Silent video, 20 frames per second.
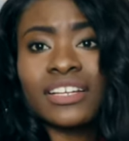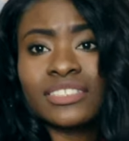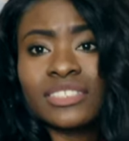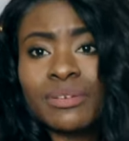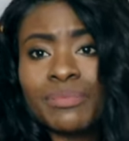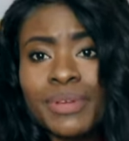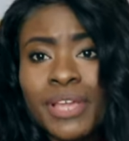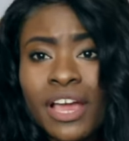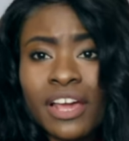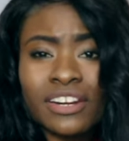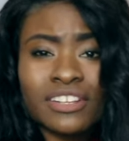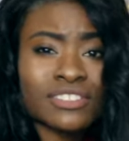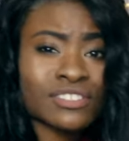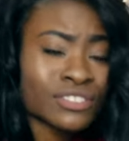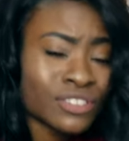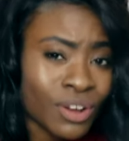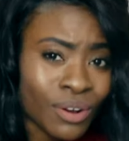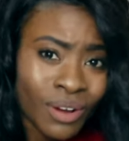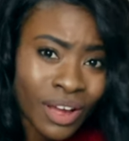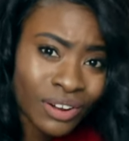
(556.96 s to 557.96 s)
To be honest,
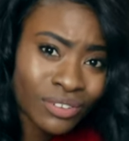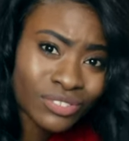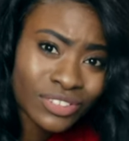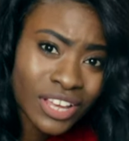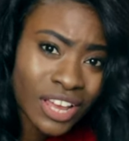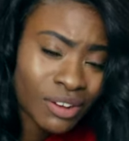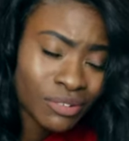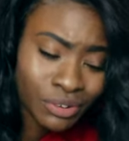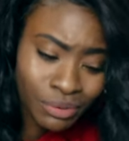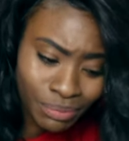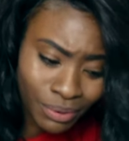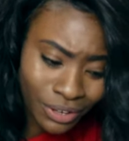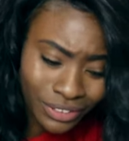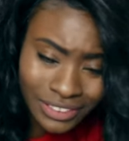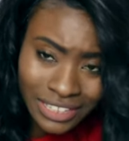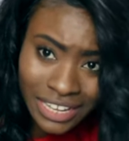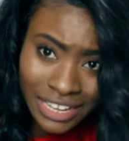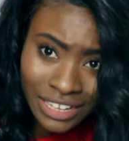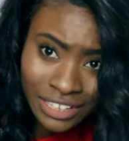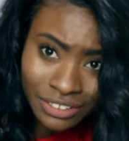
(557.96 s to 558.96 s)
no, I don't think I would have bought
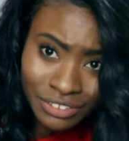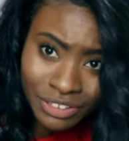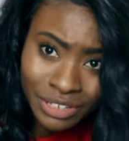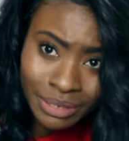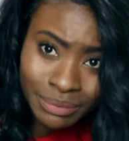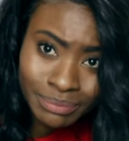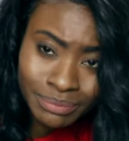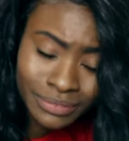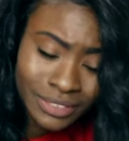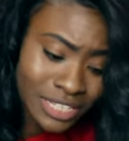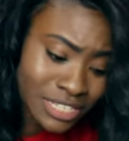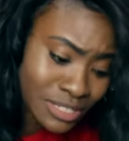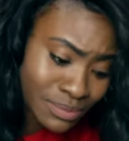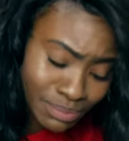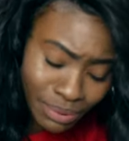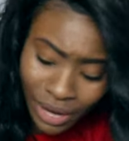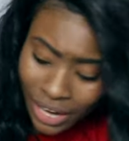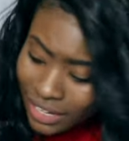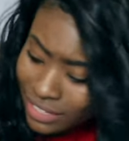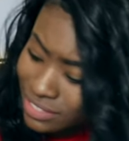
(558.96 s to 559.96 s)
the hand cream. This
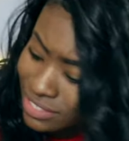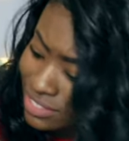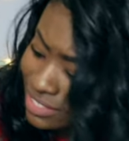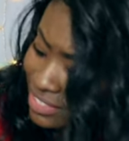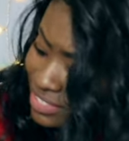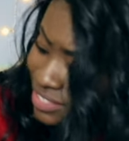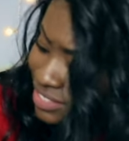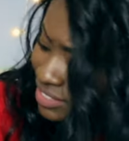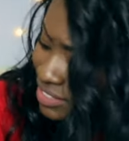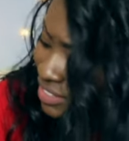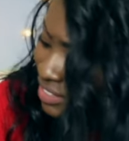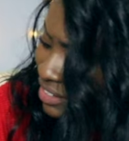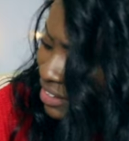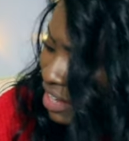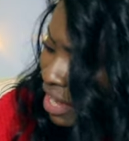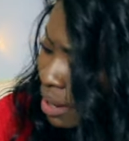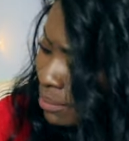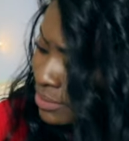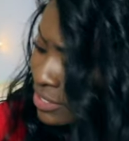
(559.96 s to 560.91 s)
price, how